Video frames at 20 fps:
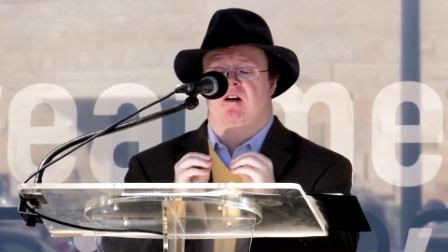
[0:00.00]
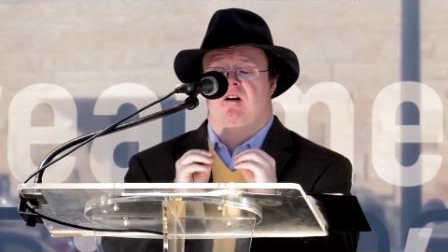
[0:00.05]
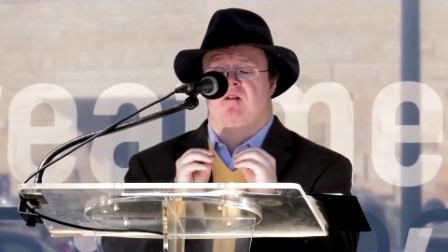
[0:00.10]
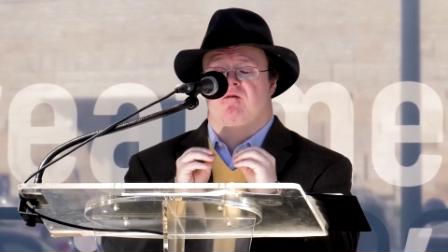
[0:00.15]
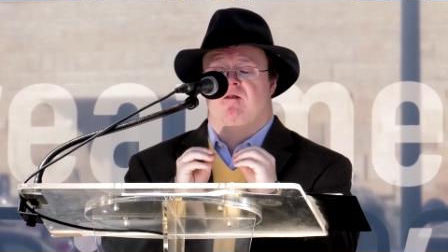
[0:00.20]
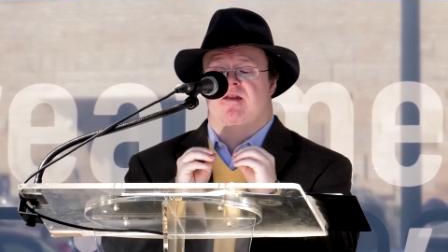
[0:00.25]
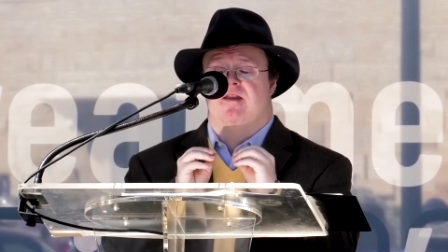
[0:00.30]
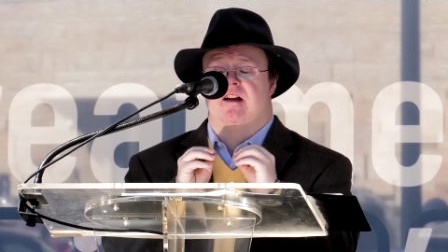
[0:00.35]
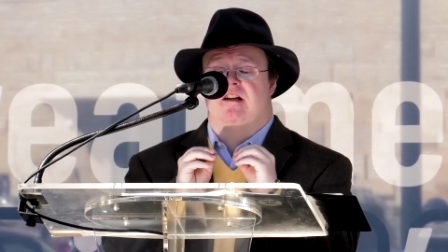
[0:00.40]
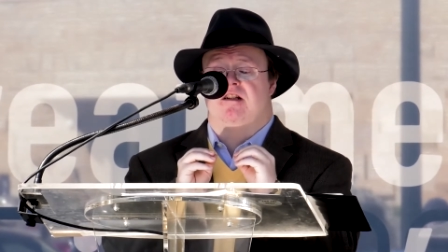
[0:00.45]

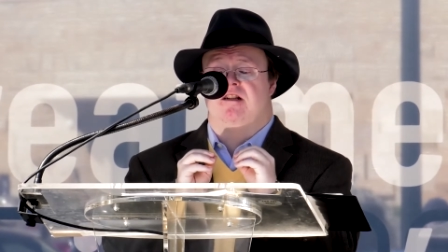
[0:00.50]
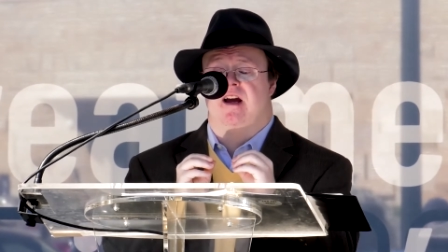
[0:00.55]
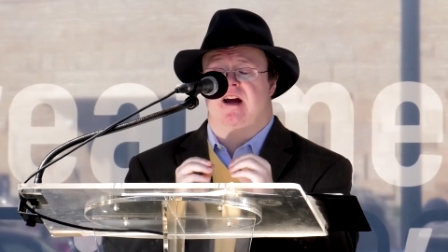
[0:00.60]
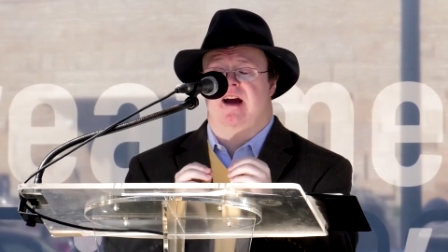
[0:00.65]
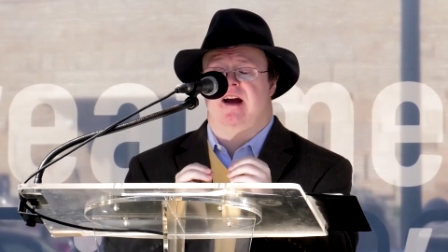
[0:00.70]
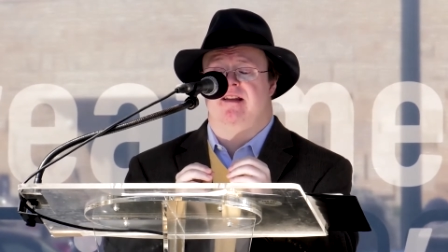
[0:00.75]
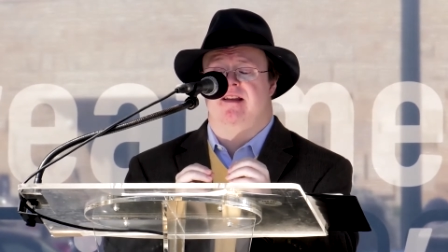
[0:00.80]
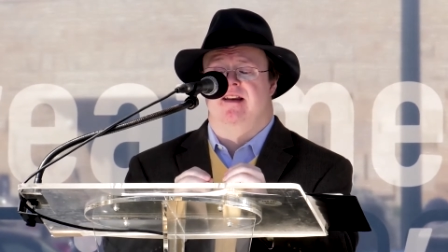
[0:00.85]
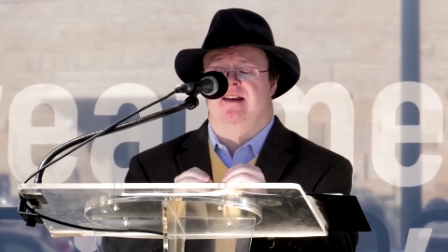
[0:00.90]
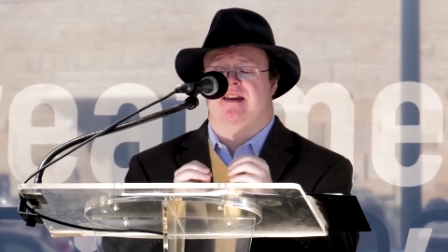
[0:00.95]
for the
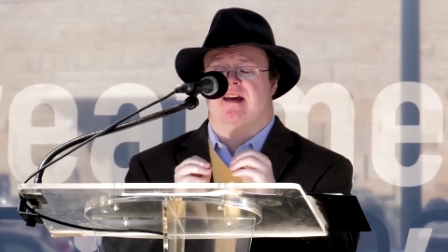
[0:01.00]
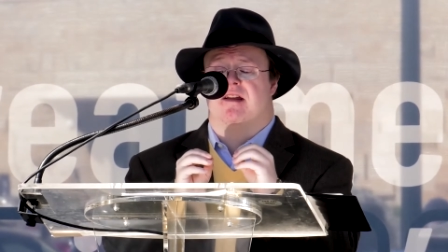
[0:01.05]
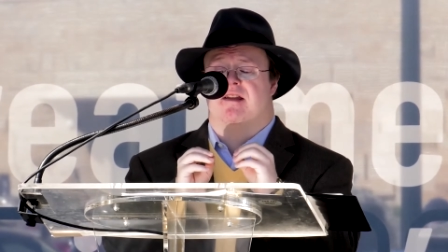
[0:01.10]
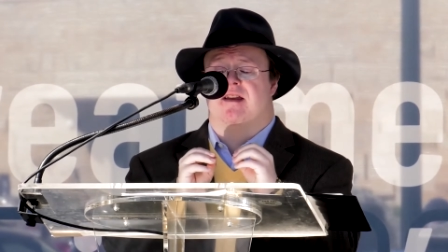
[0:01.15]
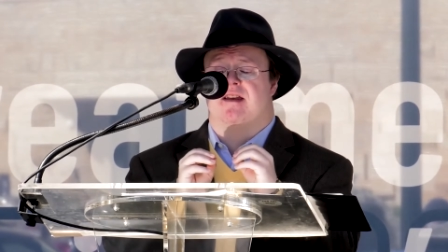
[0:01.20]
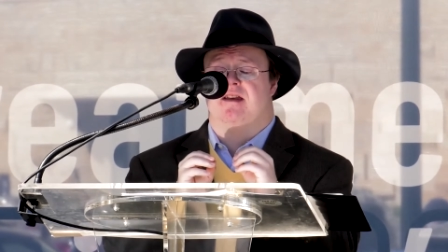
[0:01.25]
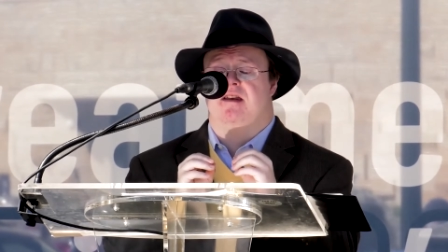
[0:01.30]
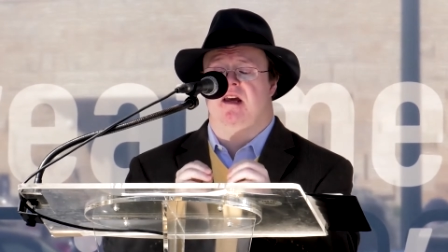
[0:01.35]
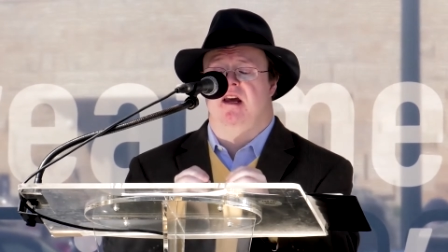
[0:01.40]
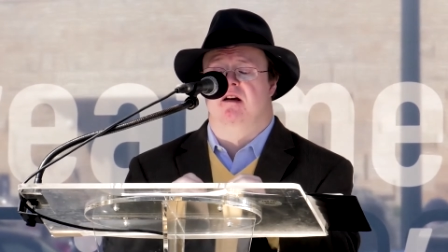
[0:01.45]
chance to
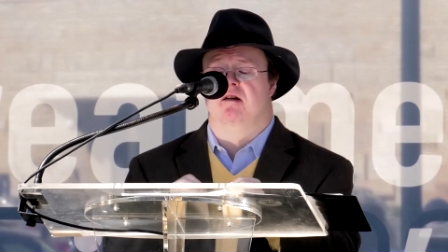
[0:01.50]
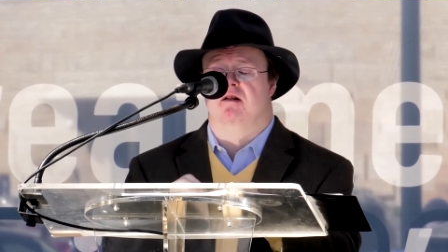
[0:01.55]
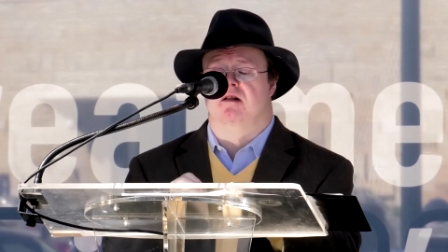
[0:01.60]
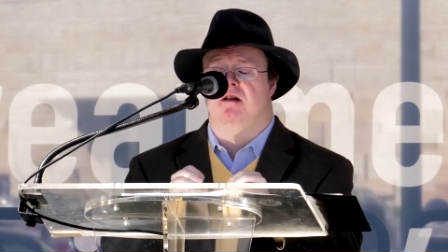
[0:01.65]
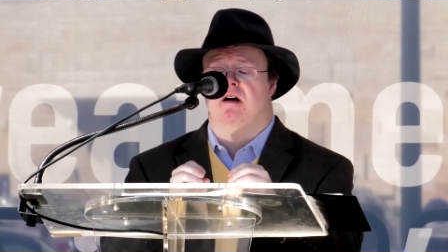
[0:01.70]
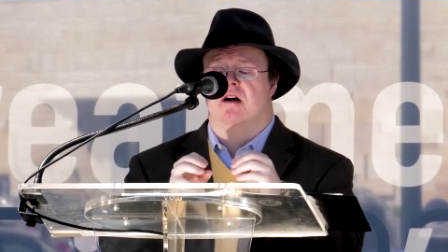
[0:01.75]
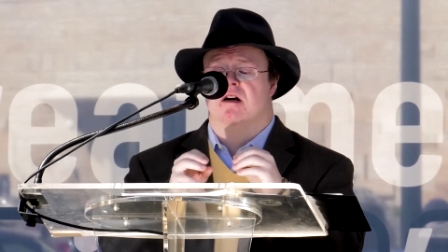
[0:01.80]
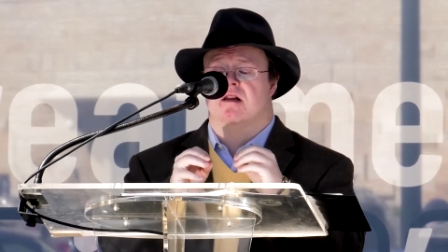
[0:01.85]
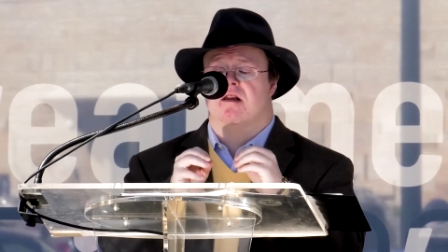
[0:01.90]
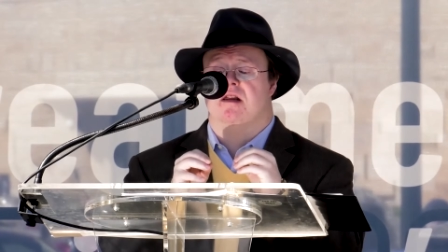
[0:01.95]

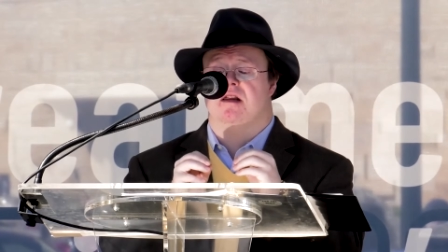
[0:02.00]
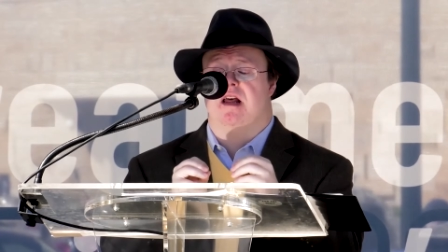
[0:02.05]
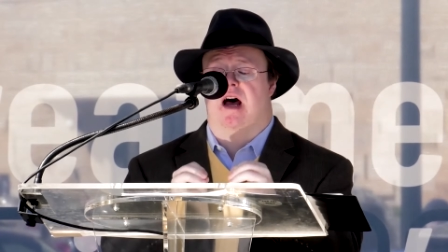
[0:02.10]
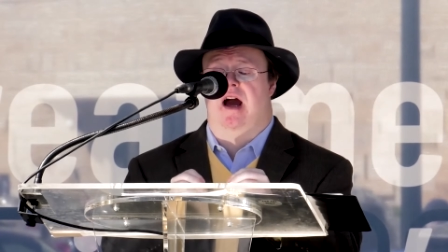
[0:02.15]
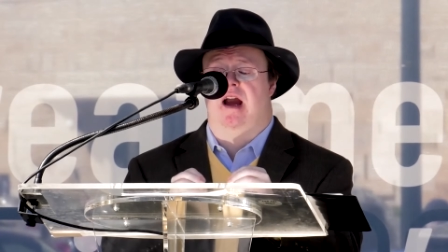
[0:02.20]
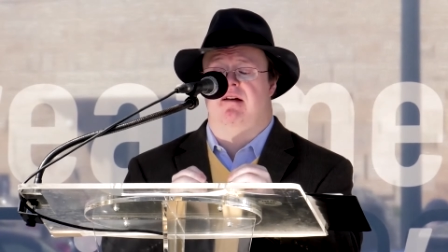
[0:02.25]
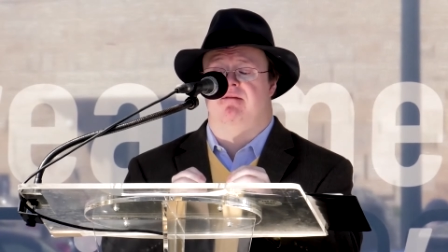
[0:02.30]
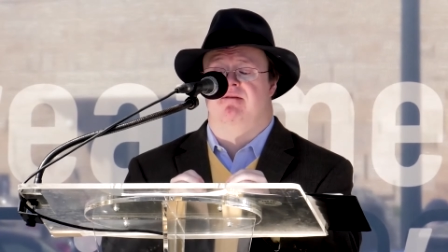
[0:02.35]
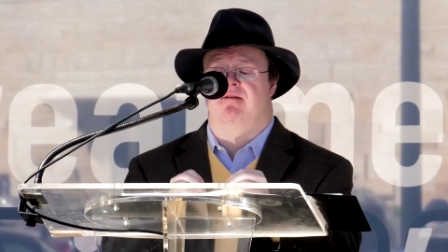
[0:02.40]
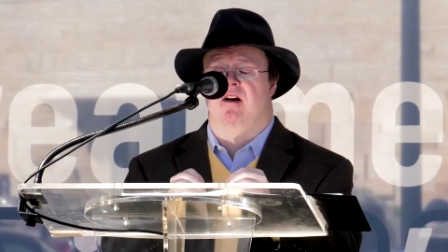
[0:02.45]
steal
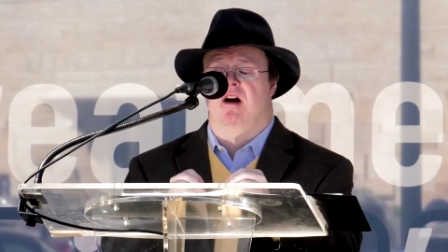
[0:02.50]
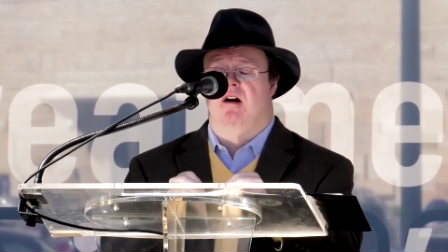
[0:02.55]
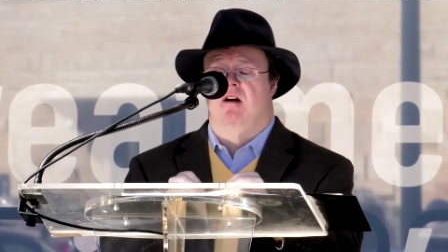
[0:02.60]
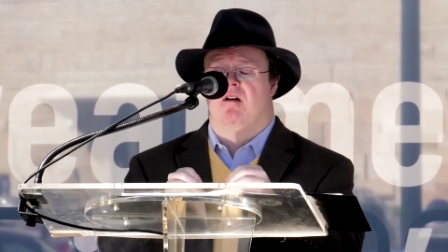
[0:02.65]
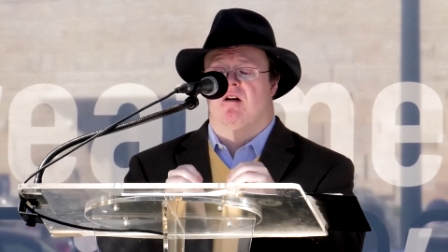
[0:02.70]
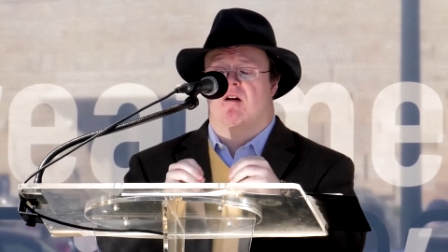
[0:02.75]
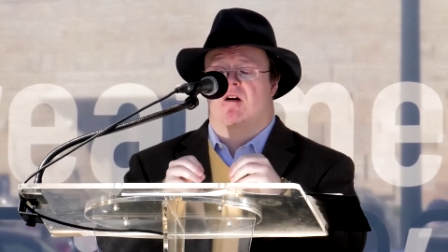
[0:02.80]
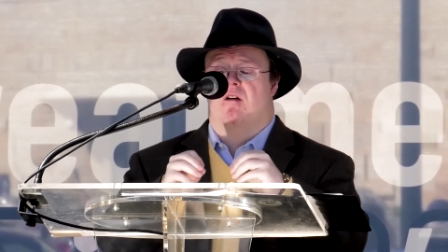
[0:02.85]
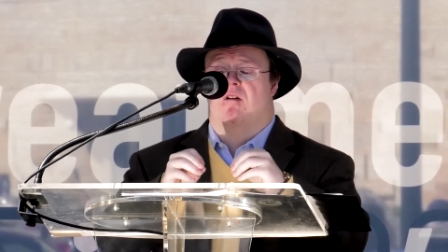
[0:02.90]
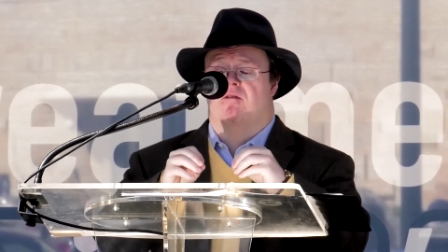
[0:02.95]
life
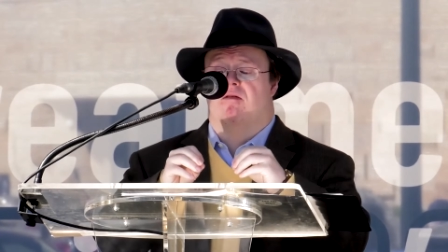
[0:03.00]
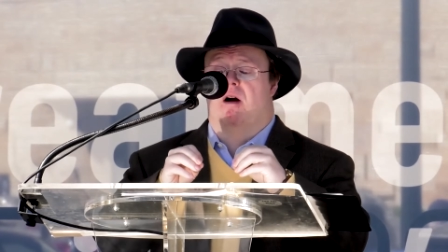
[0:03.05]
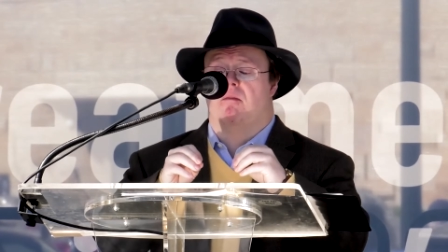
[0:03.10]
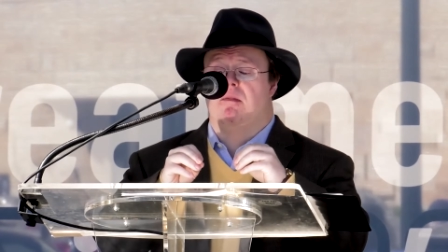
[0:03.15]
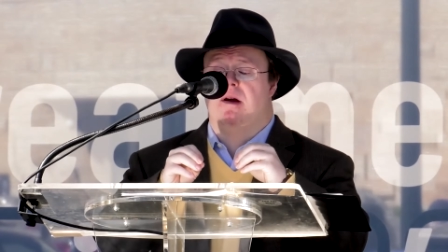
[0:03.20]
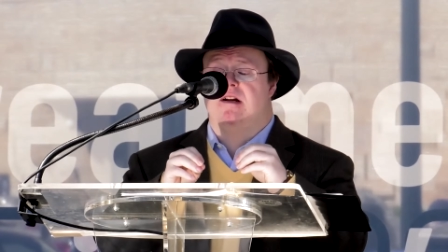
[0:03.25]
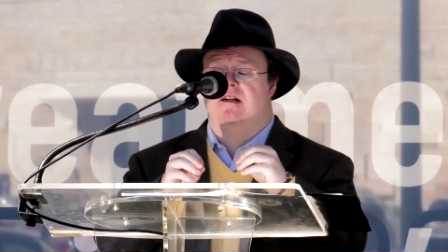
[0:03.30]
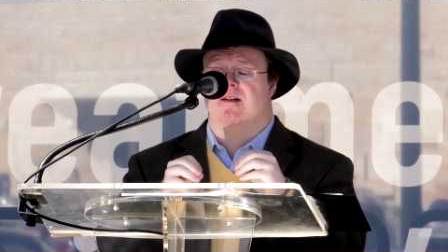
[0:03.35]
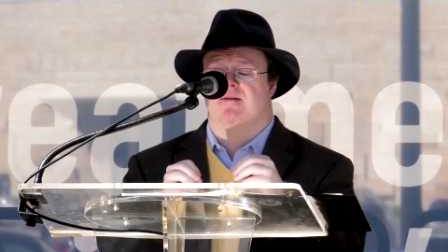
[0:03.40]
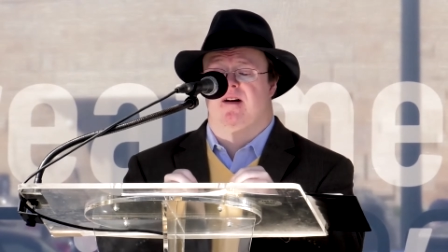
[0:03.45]
from
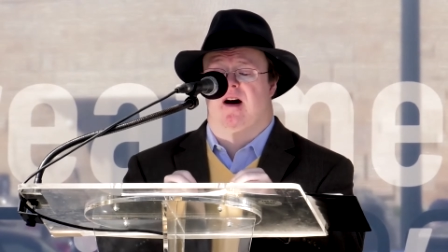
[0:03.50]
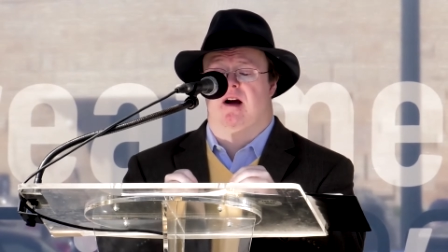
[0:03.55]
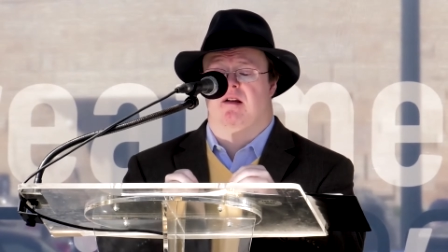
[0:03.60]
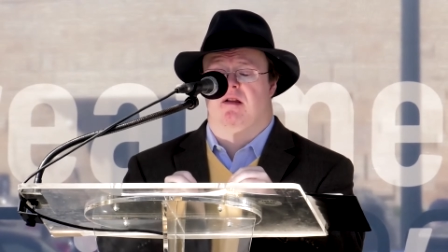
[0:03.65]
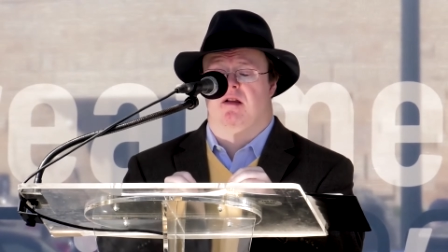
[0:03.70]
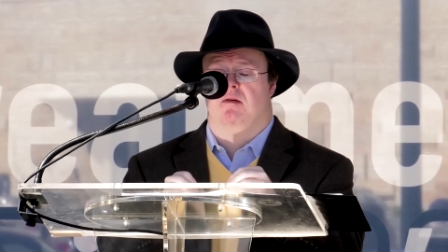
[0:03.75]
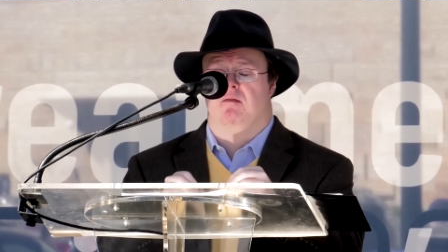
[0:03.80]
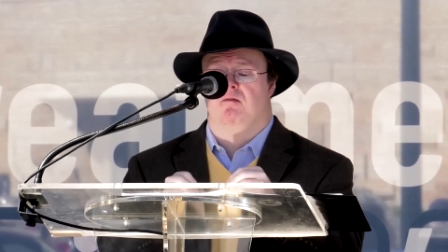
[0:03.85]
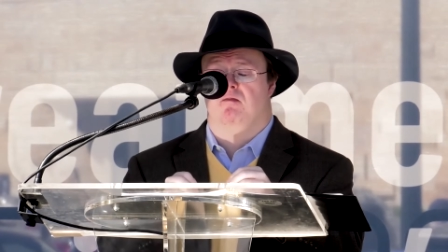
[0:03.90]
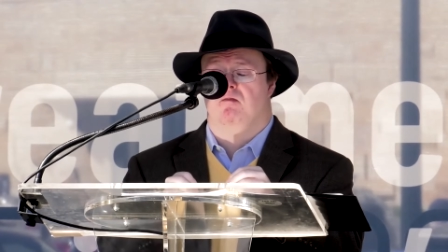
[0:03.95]
each of us.